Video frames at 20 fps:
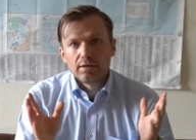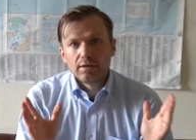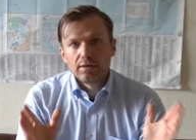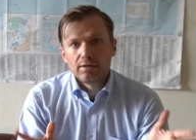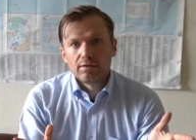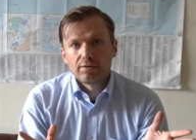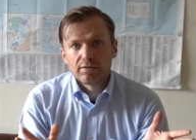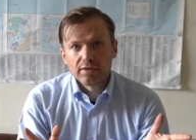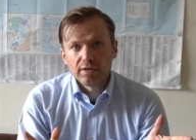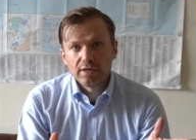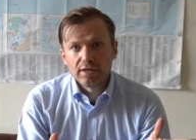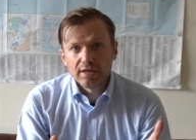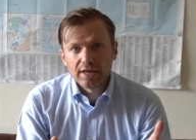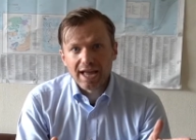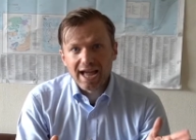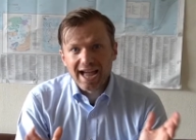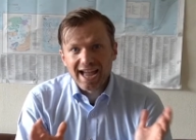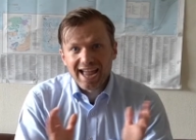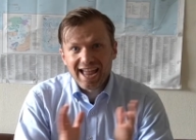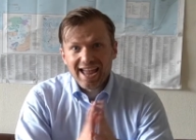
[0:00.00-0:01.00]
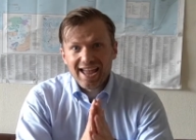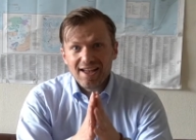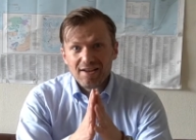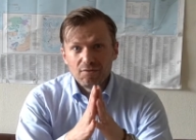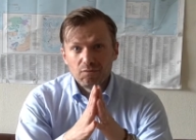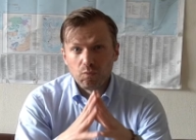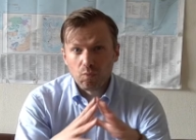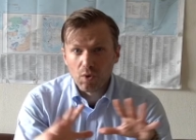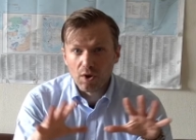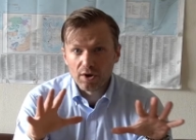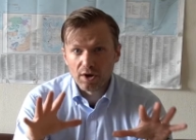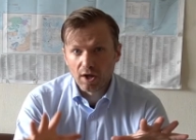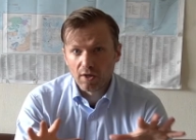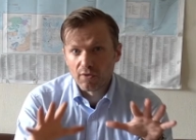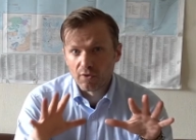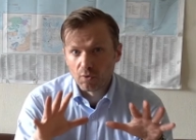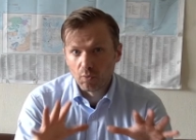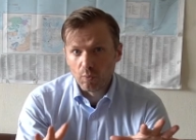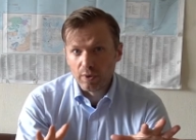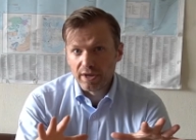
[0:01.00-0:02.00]
You see, I have one
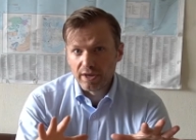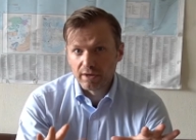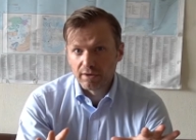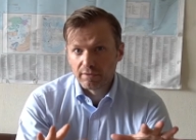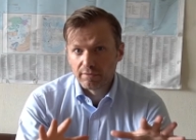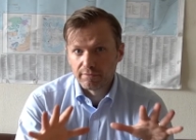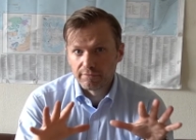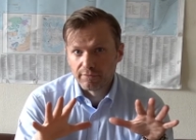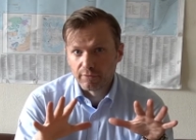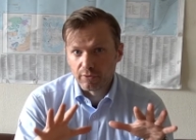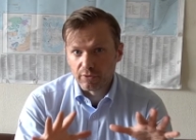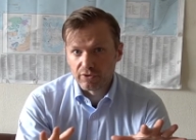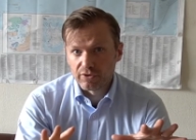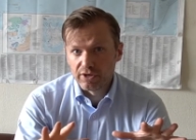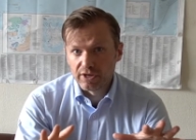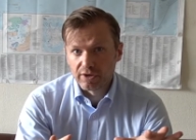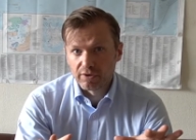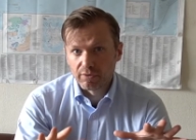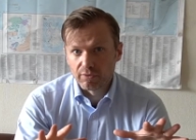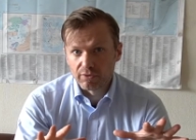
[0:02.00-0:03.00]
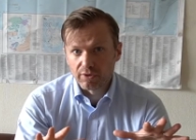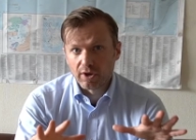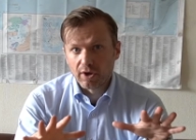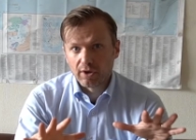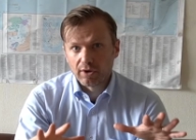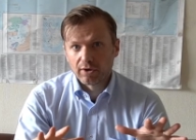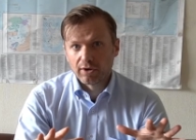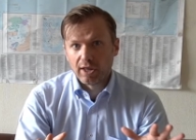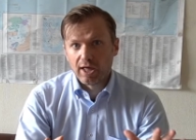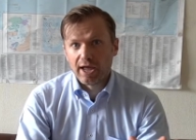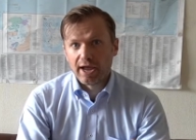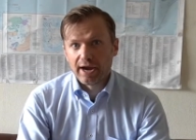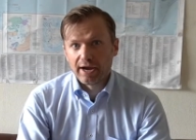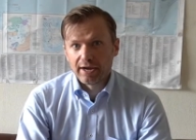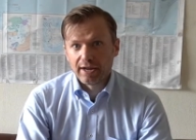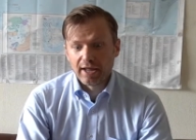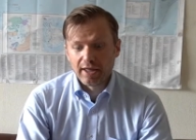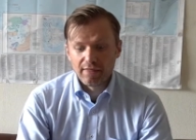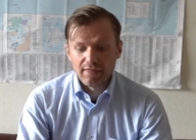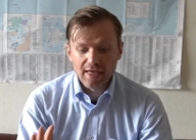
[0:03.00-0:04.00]
other win for SNKRS
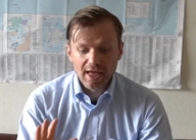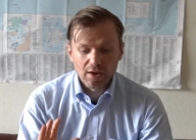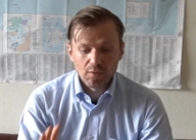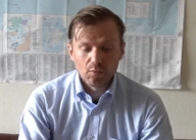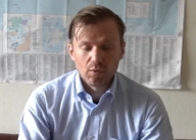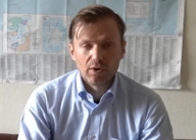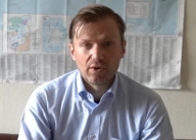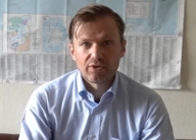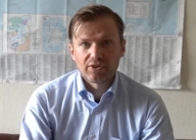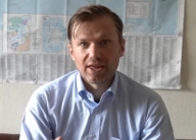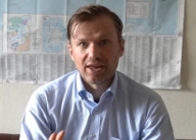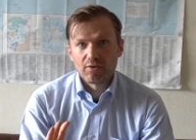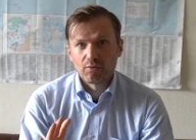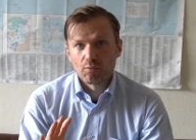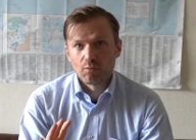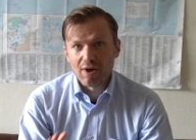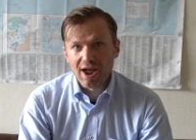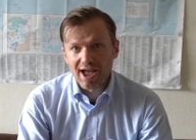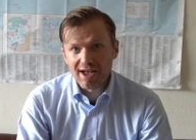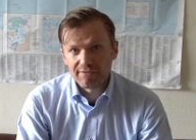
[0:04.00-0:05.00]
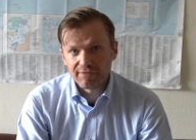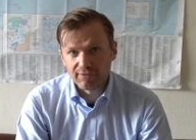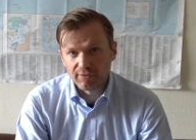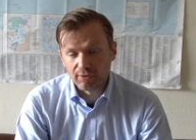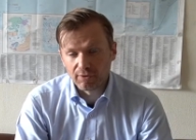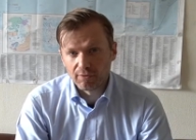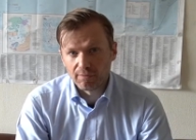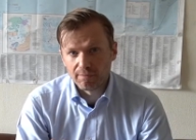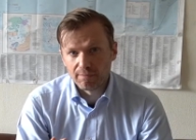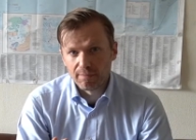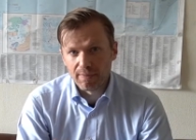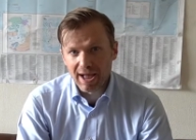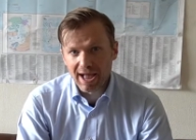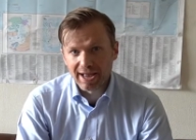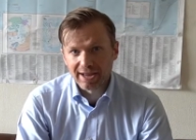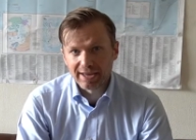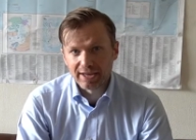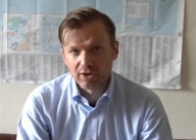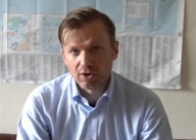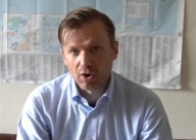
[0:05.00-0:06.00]
online, and that was a raffle
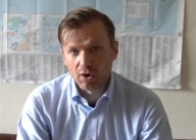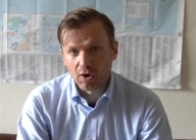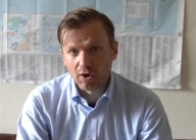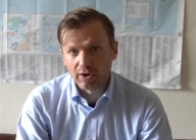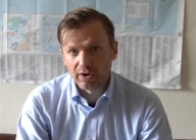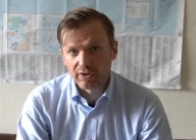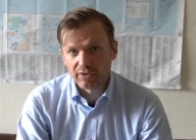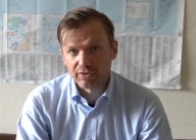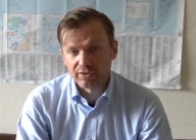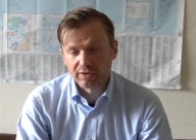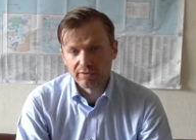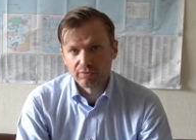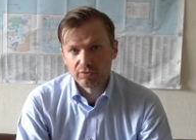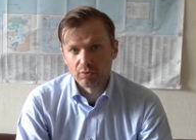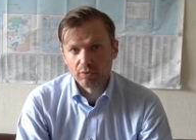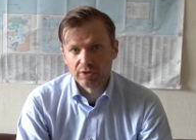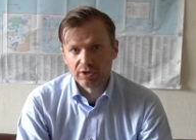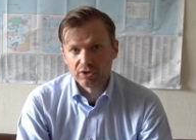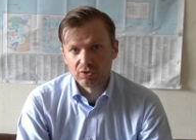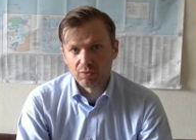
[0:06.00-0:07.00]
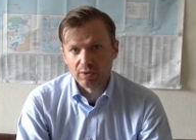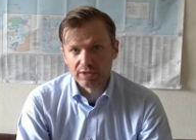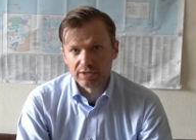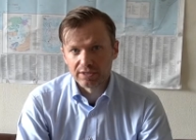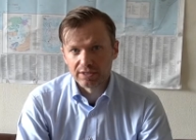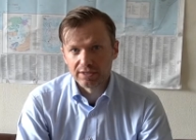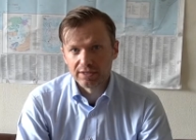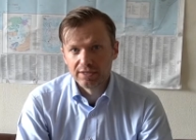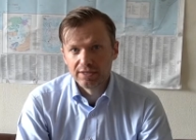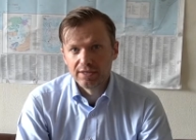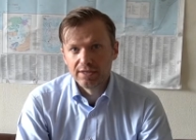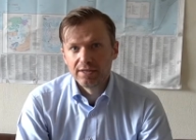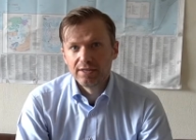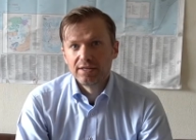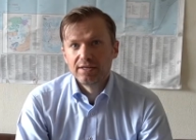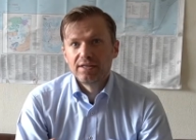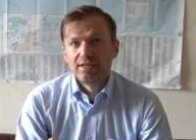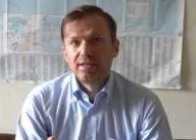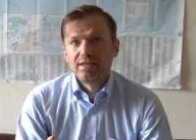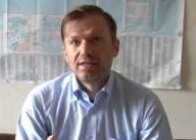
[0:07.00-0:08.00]
back in August of 2020.
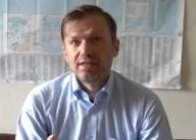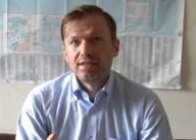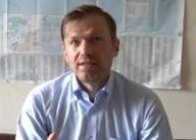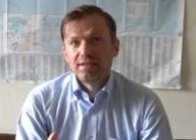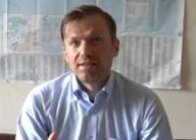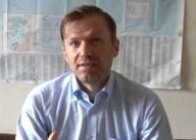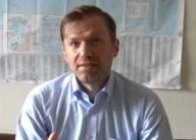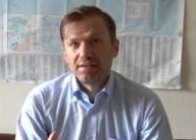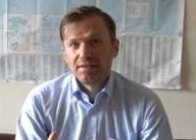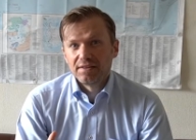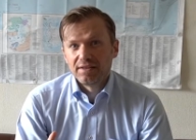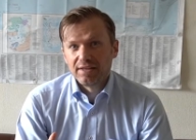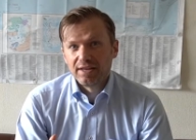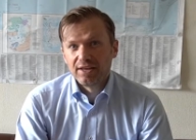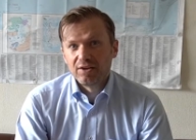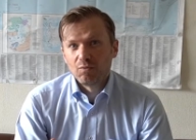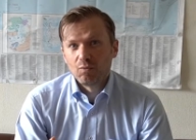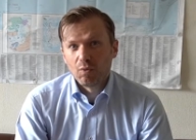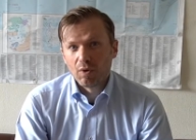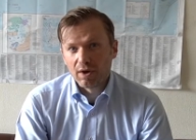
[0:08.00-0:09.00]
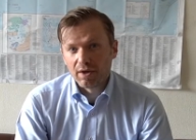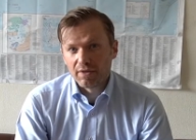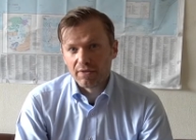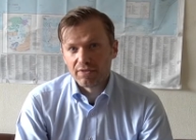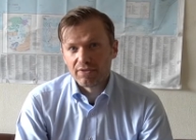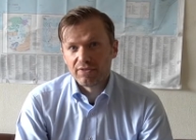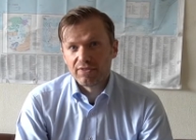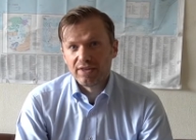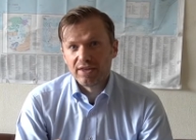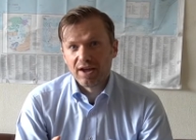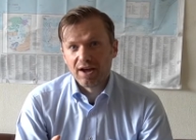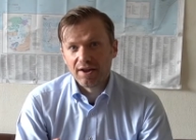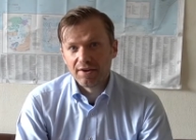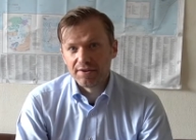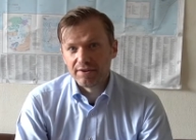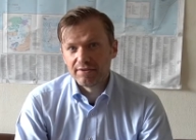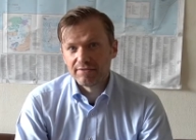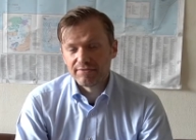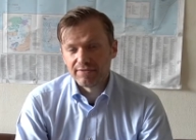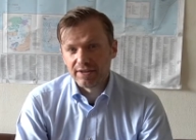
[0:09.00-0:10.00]
It was the
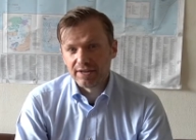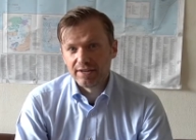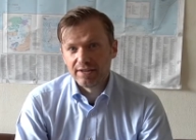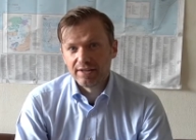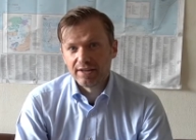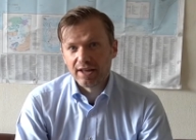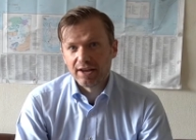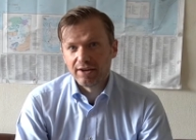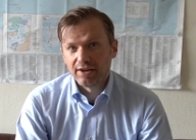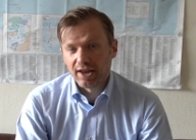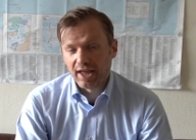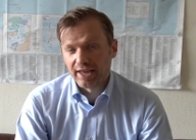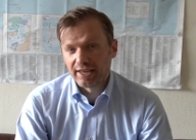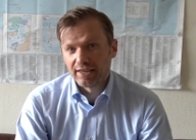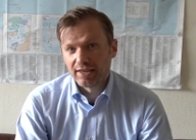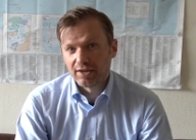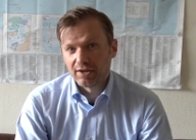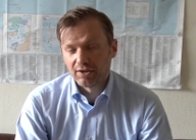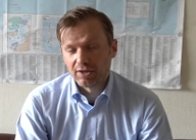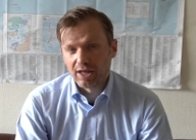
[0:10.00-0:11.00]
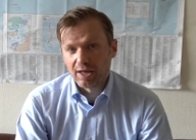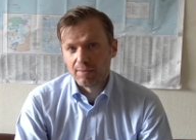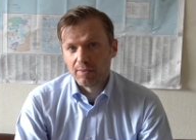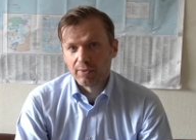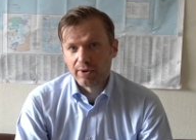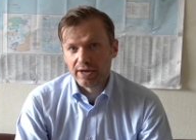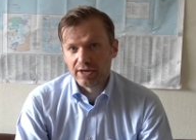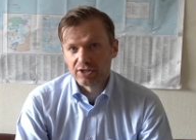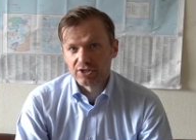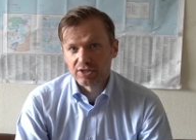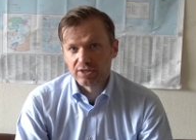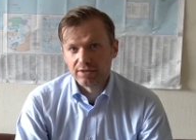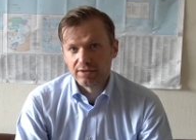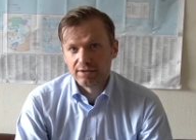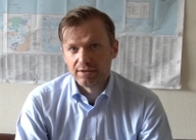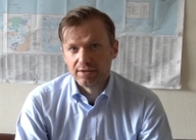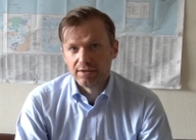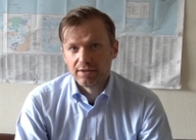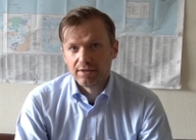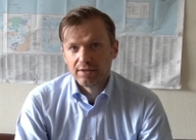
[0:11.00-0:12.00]
Undefeated and Nike
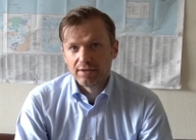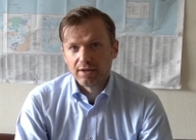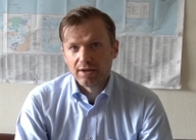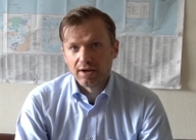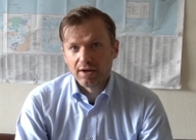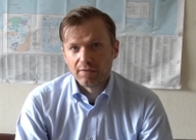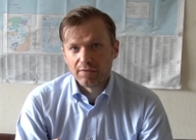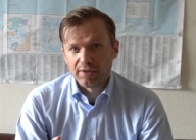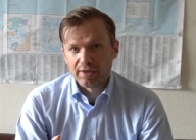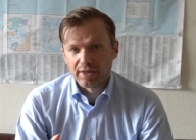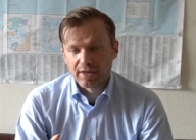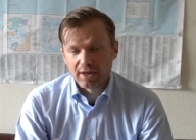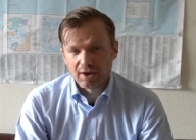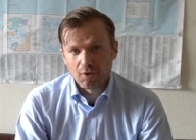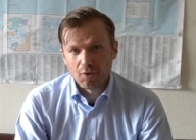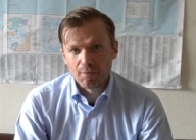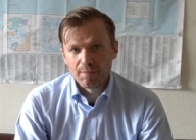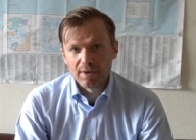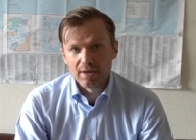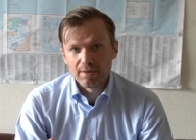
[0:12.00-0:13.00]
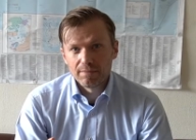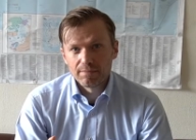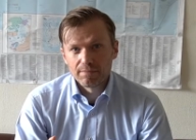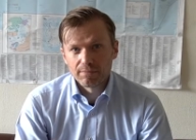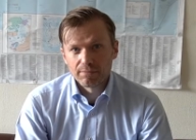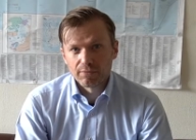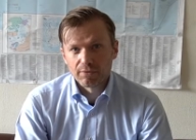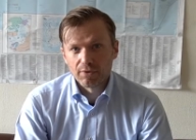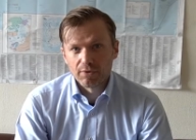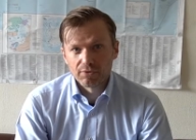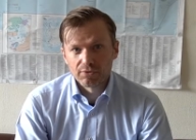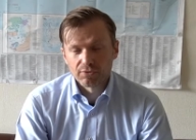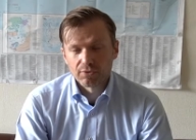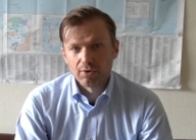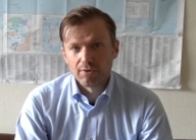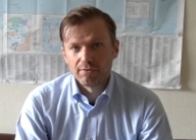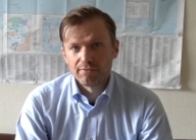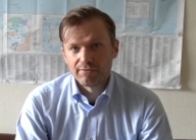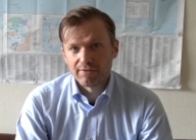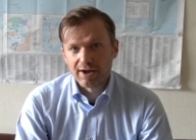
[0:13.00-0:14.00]
collaboration on the Kobe
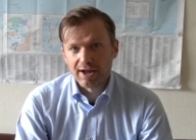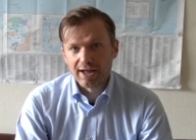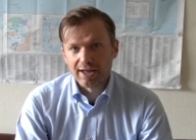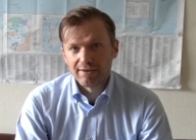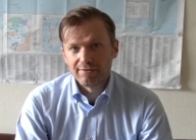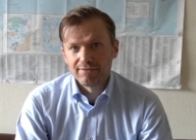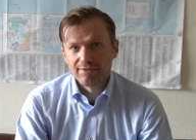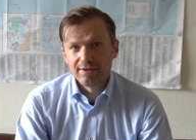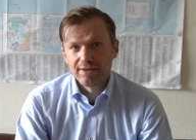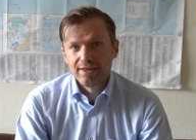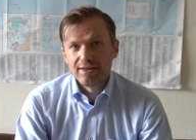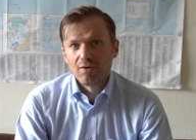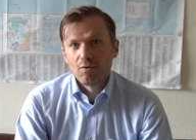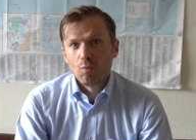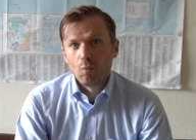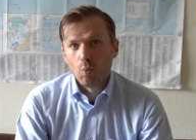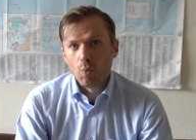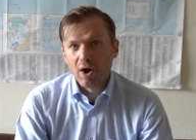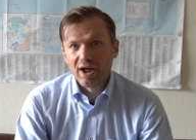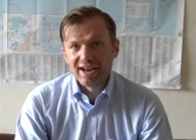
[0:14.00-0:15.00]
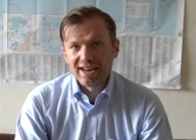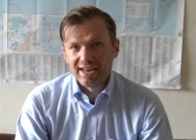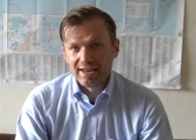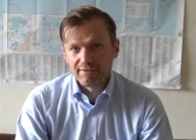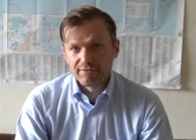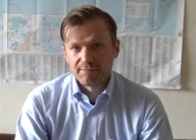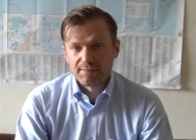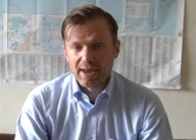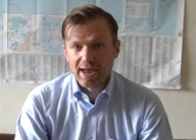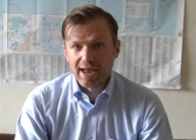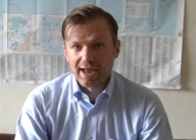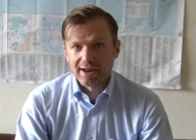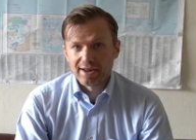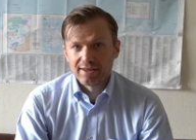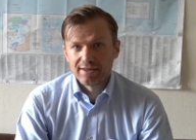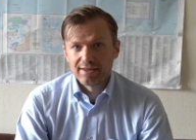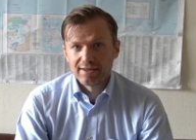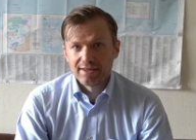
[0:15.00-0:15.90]
Protro 5 What If pack.